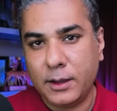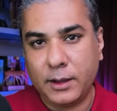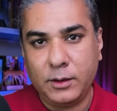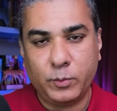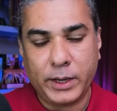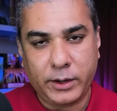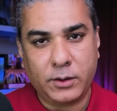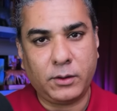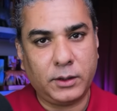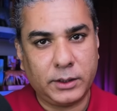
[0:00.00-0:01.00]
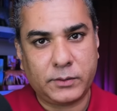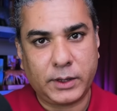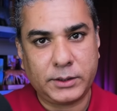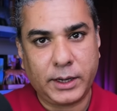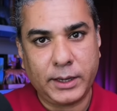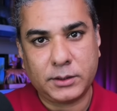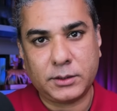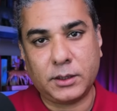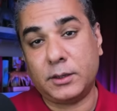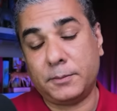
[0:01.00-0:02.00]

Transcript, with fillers: And you may recall that Russia has uh,